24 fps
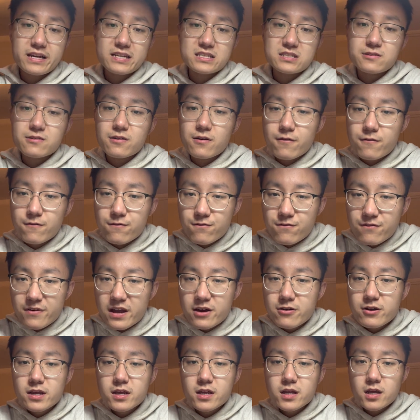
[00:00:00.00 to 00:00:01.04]
is
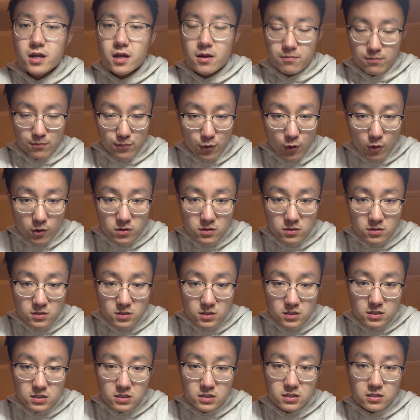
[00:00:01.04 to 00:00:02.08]
very
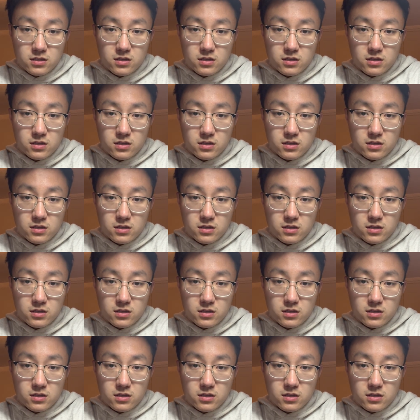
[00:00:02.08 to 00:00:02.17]
important,